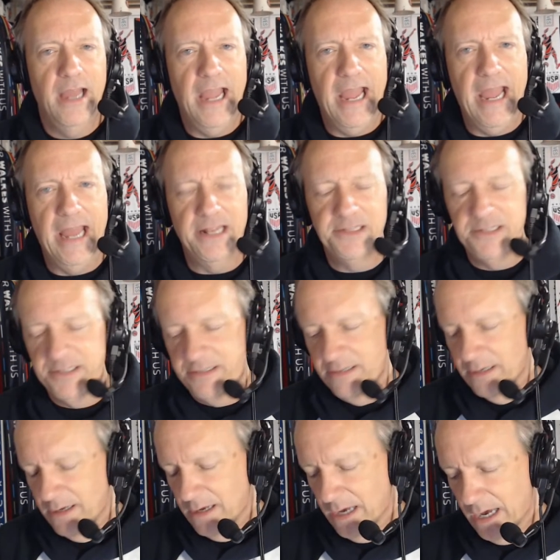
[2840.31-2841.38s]
at
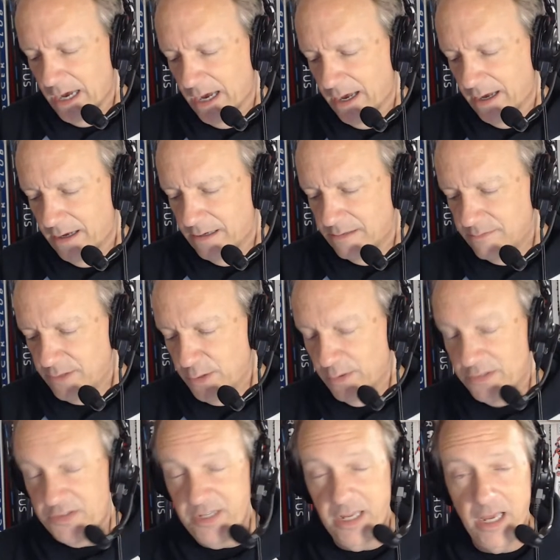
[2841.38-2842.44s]

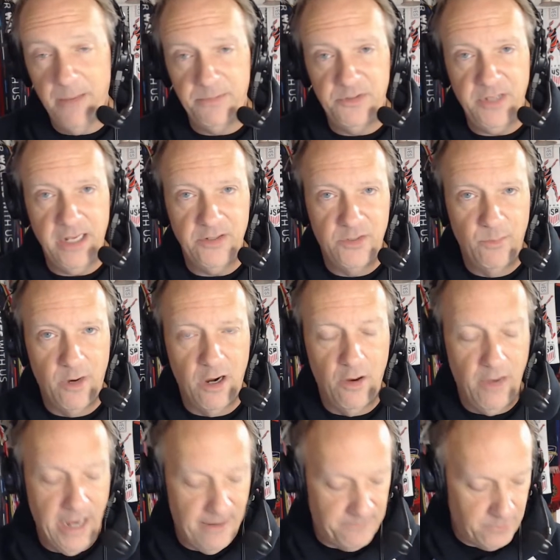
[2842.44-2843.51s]
USC Upstate tomorrow
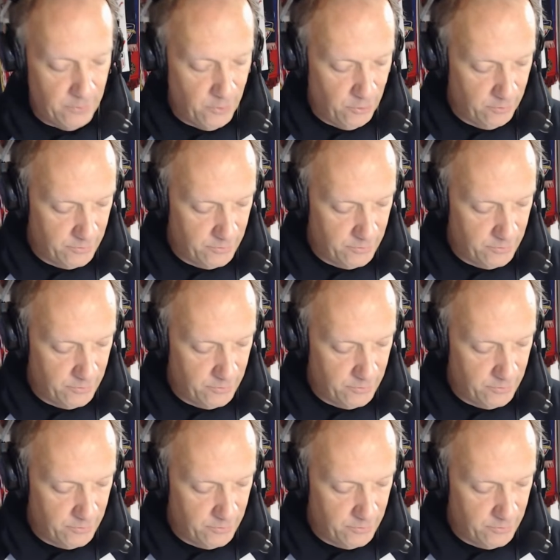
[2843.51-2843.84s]
afternoon.